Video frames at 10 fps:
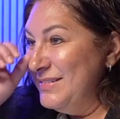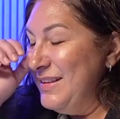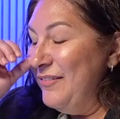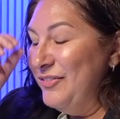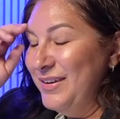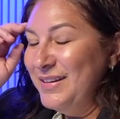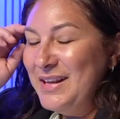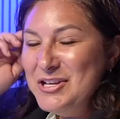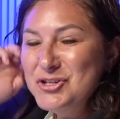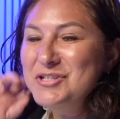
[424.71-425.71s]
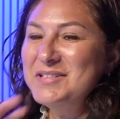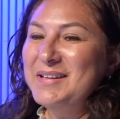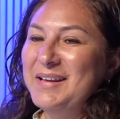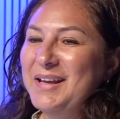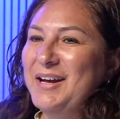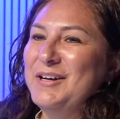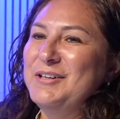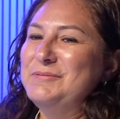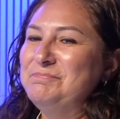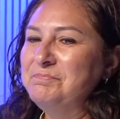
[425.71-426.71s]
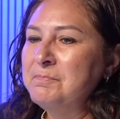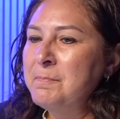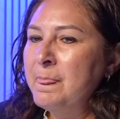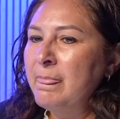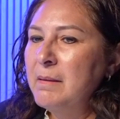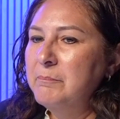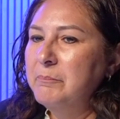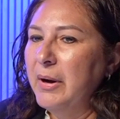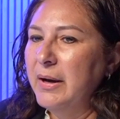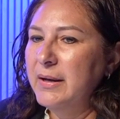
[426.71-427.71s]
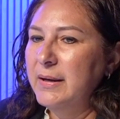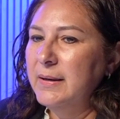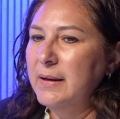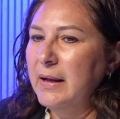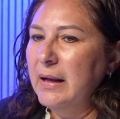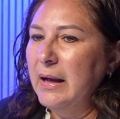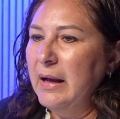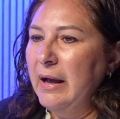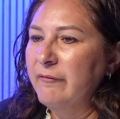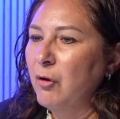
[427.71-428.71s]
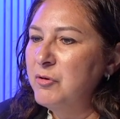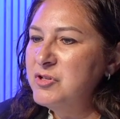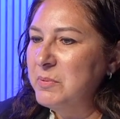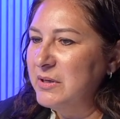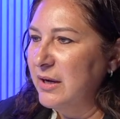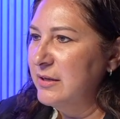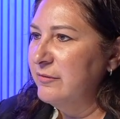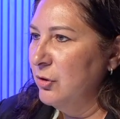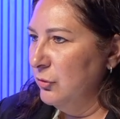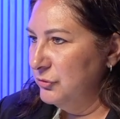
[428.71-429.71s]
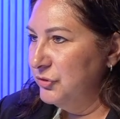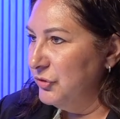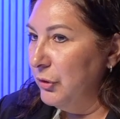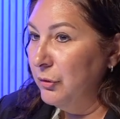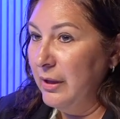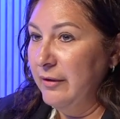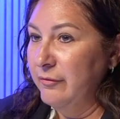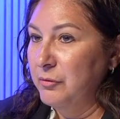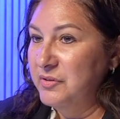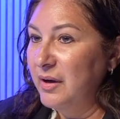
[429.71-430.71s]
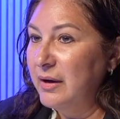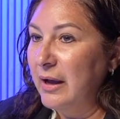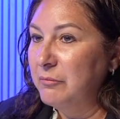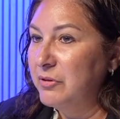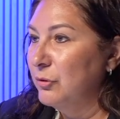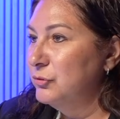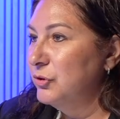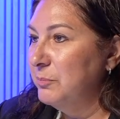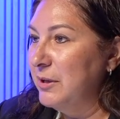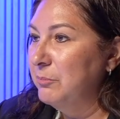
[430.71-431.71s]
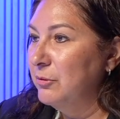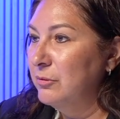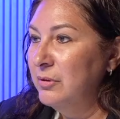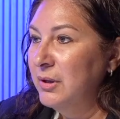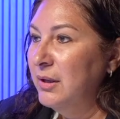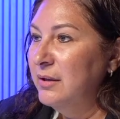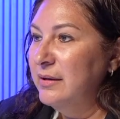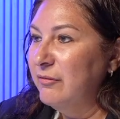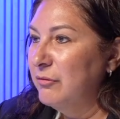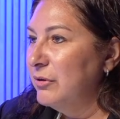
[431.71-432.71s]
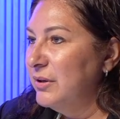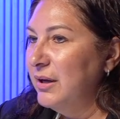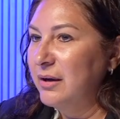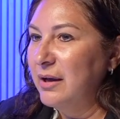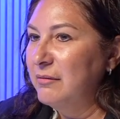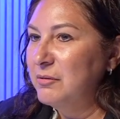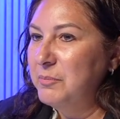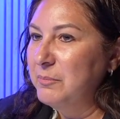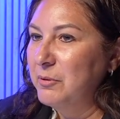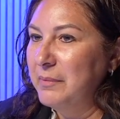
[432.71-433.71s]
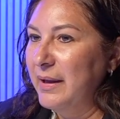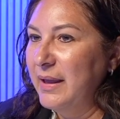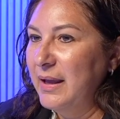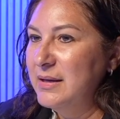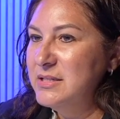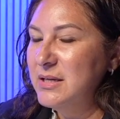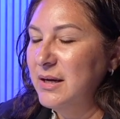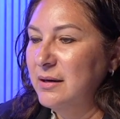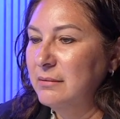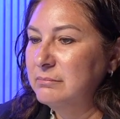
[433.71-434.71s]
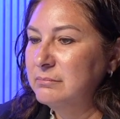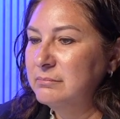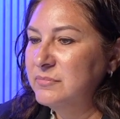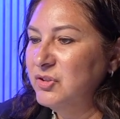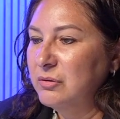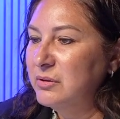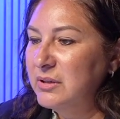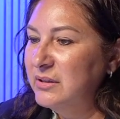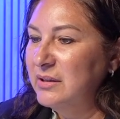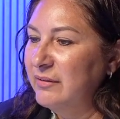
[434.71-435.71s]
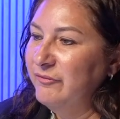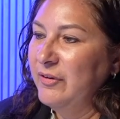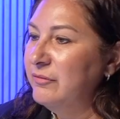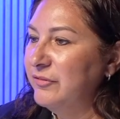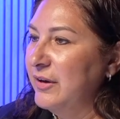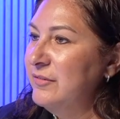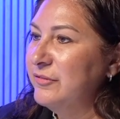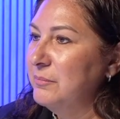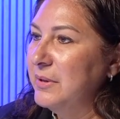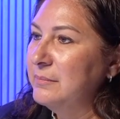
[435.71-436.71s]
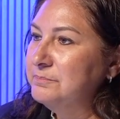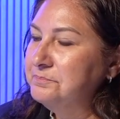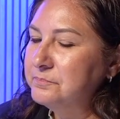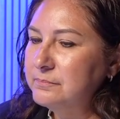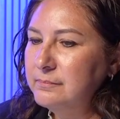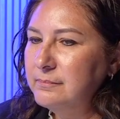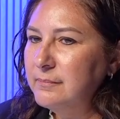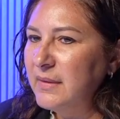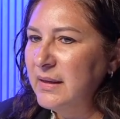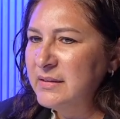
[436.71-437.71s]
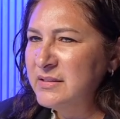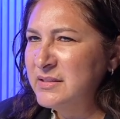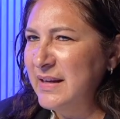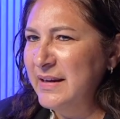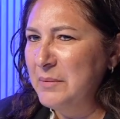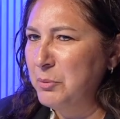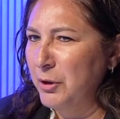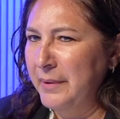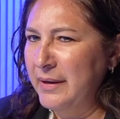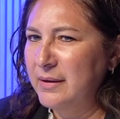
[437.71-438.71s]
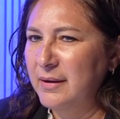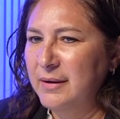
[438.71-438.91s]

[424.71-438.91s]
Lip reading: definitely interesting, but I've always been kind of an old soul. I've always hung out with older people, never really hung out with people my age. So it felt fine for me. Mm-hmm. Stayed at Burbank